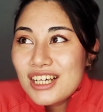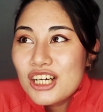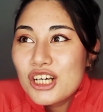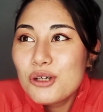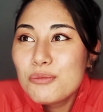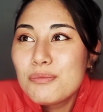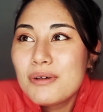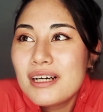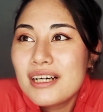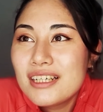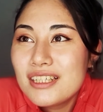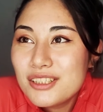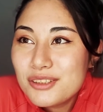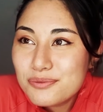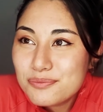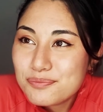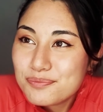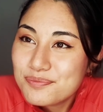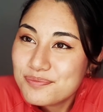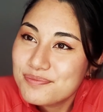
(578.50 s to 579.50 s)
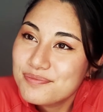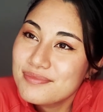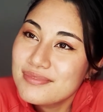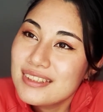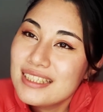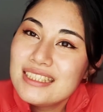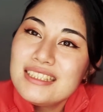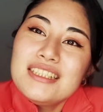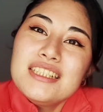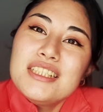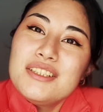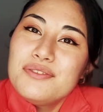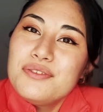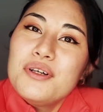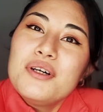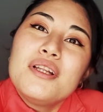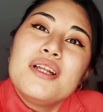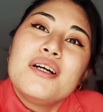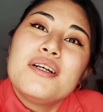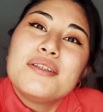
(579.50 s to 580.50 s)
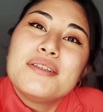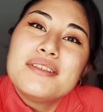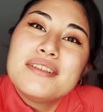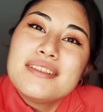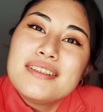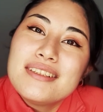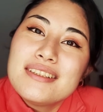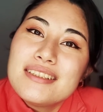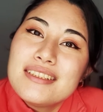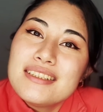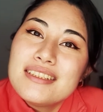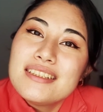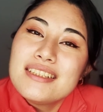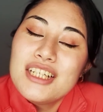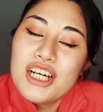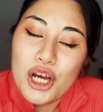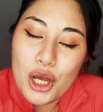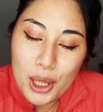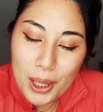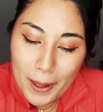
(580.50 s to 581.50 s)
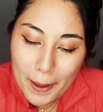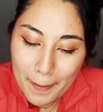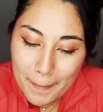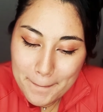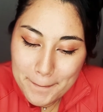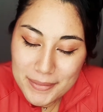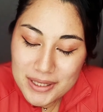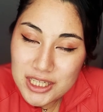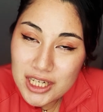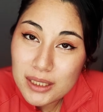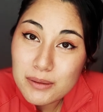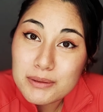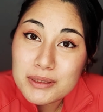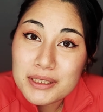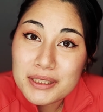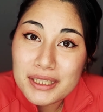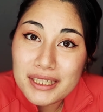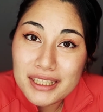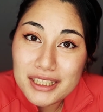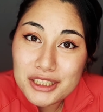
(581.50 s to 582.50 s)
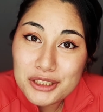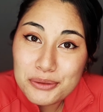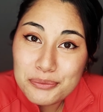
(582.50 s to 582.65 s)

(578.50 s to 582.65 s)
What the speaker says: But let's just follow James Clear.